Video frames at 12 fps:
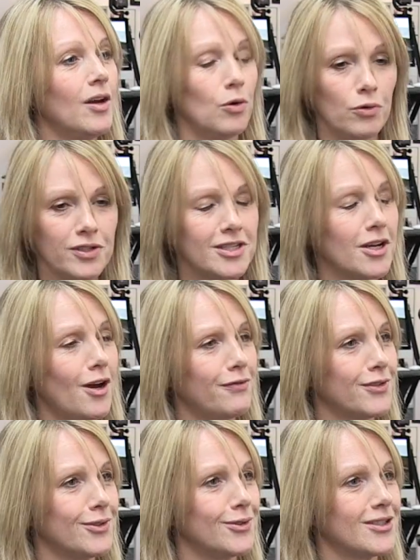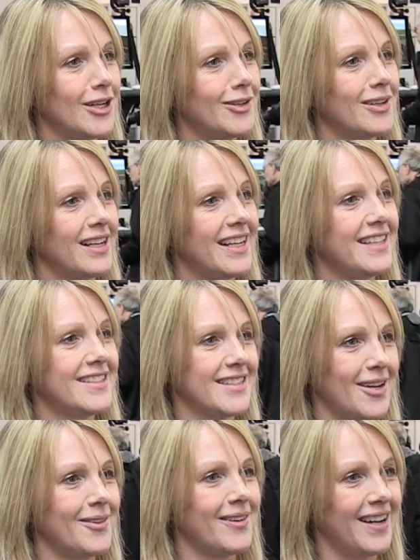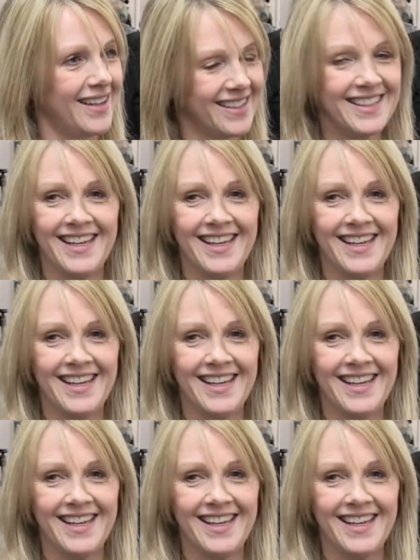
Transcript: All the staff are sourced locally. So